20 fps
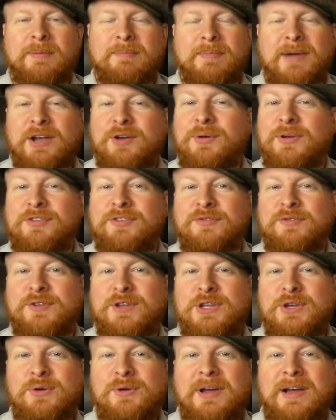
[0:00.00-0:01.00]
My question for
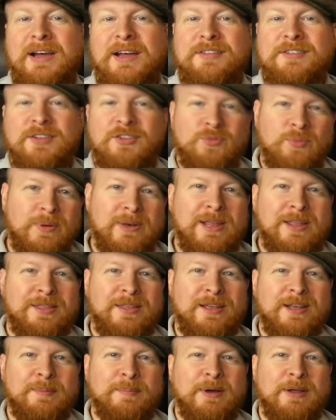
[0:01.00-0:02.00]
you guys is what do you
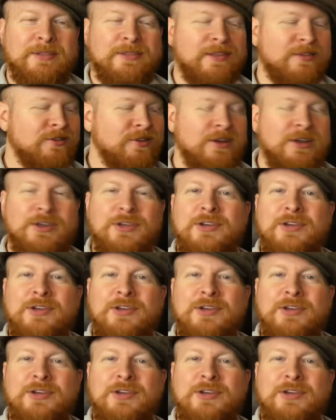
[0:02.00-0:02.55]
think about this?